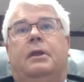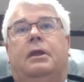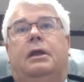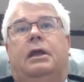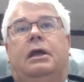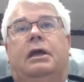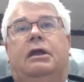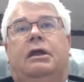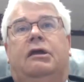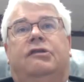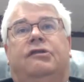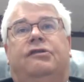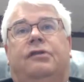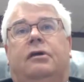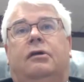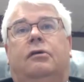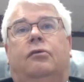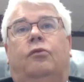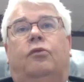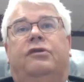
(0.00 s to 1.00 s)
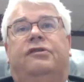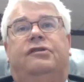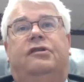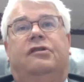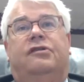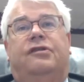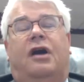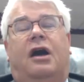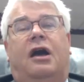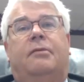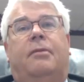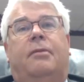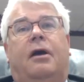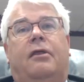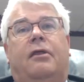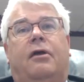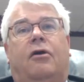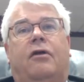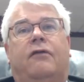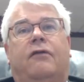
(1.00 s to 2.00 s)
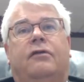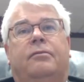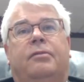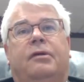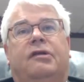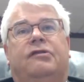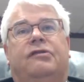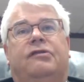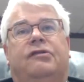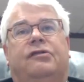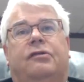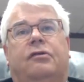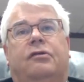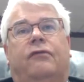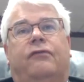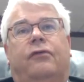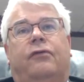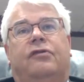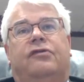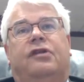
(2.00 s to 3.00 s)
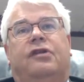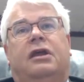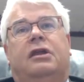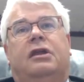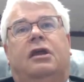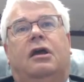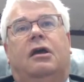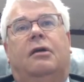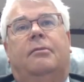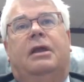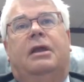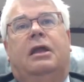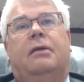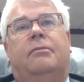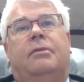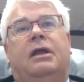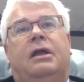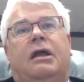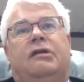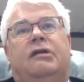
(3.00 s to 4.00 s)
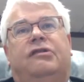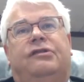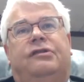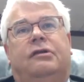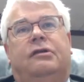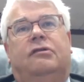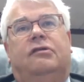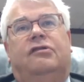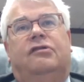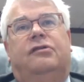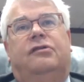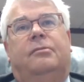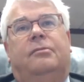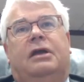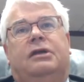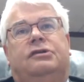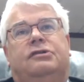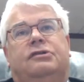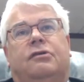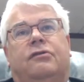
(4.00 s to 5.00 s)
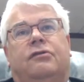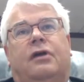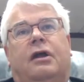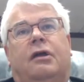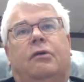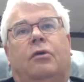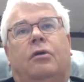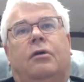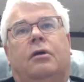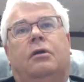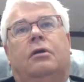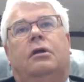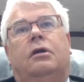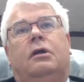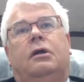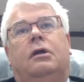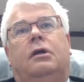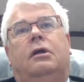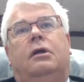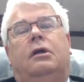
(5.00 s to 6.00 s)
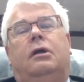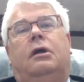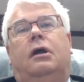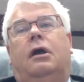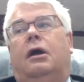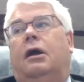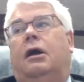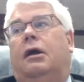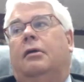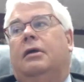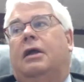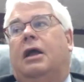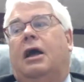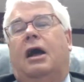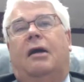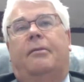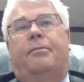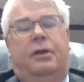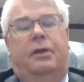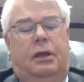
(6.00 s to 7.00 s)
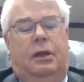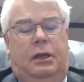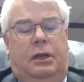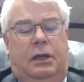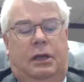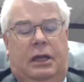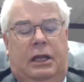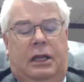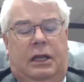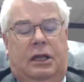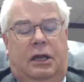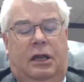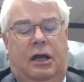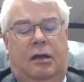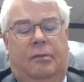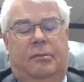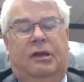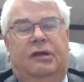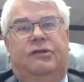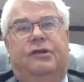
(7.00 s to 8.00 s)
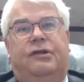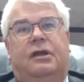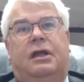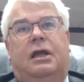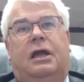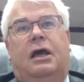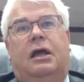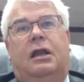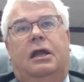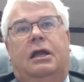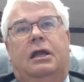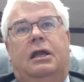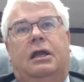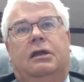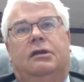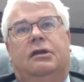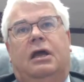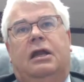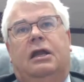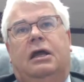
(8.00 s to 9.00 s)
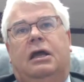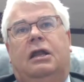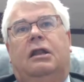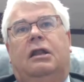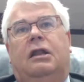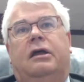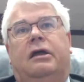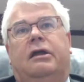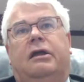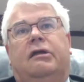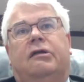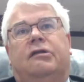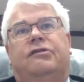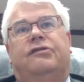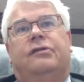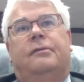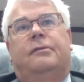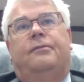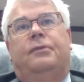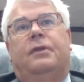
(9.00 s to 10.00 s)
It was designed by the Harvard Business School for its incoming MBA students to make sure they were competent in economics, accounting, and data analytics.